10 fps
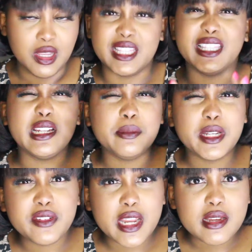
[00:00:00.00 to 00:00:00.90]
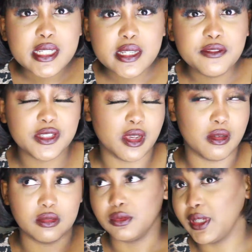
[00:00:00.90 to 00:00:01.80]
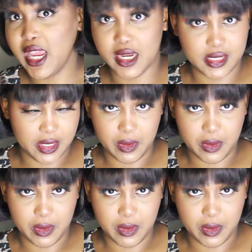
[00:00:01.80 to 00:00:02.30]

A little bit of narrative, so can't take